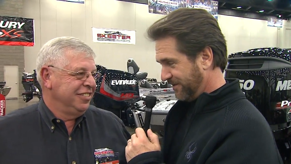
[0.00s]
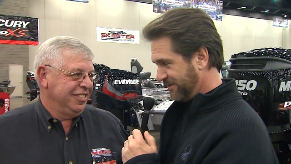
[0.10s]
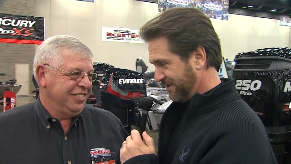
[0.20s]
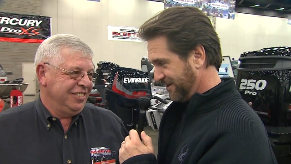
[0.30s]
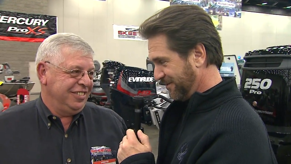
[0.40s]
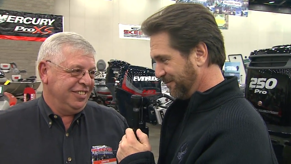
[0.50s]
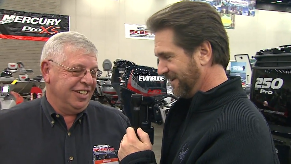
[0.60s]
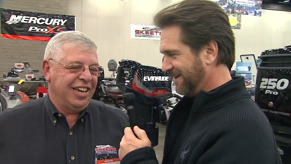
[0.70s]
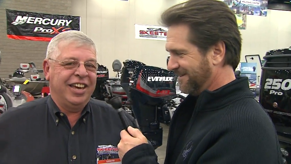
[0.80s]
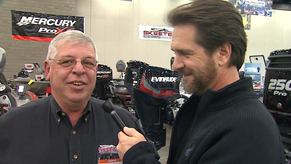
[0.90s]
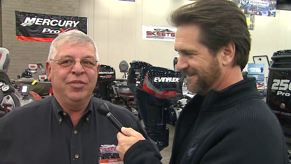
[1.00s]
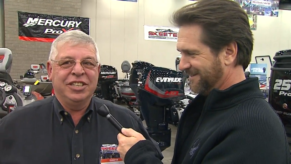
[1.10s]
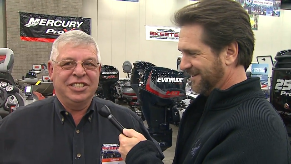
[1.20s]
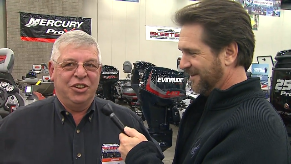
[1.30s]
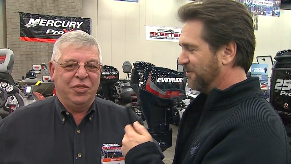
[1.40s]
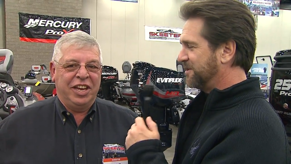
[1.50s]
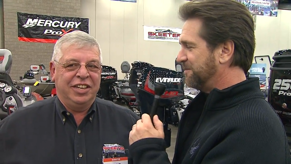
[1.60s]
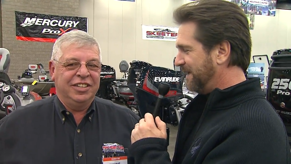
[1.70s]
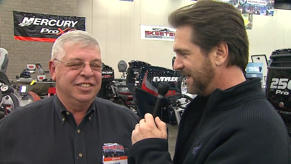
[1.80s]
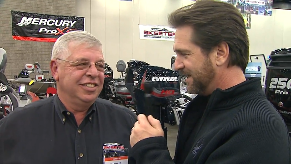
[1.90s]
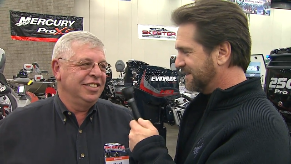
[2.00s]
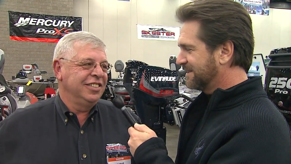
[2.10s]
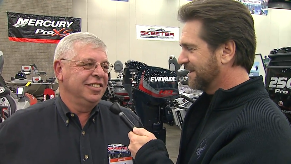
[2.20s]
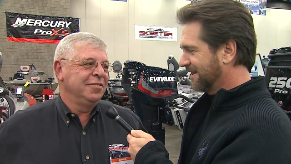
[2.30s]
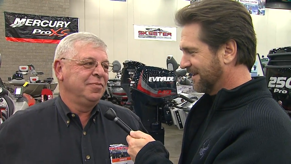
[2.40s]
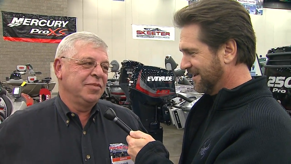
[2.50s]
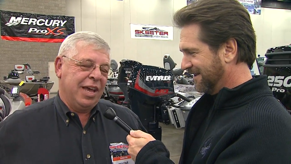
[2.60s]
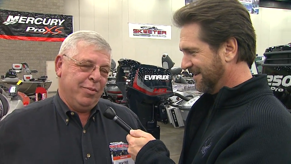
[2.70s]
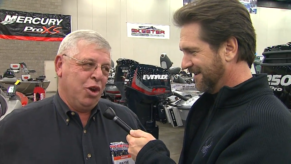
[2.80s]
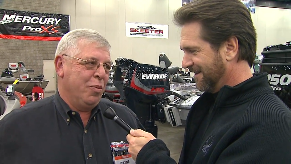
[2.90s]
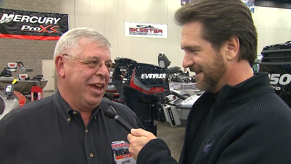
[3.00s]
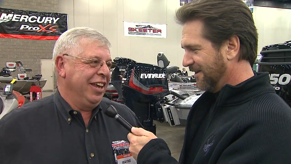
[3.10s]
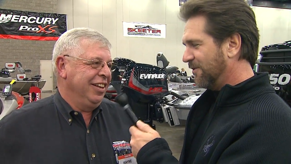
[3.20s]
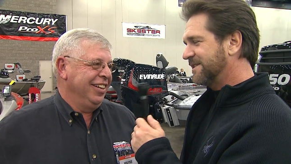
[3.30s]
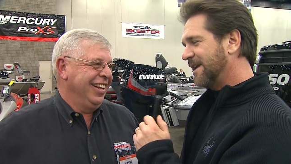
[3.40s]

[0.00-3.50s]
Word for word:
Speaker 1: fishing the old man. I am fishing the old man. Which means I'm an old man. What's